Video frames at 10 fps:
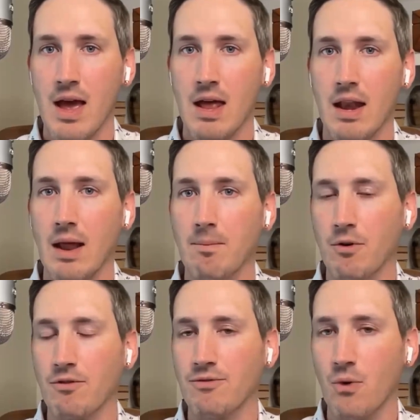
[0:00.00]

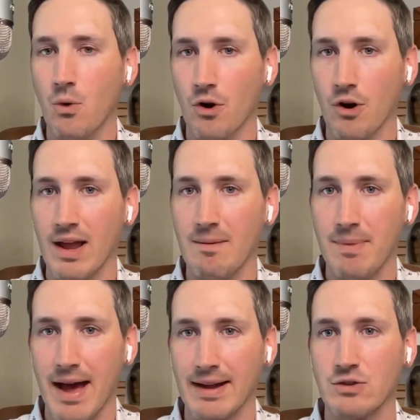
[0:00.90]
Number 4,
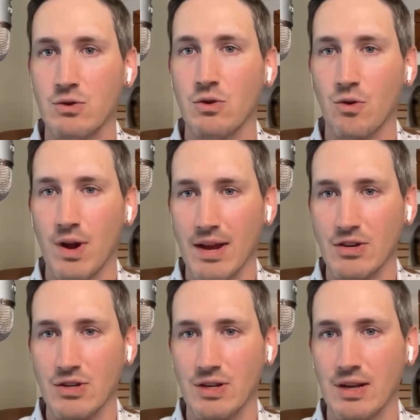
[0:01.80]
impact to
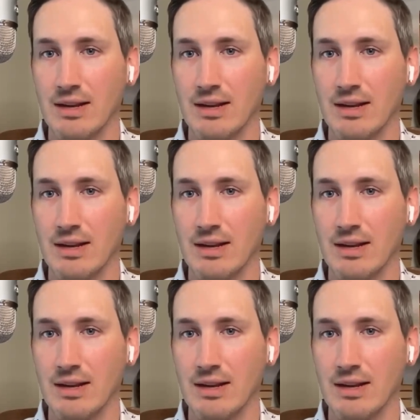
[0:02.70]
creation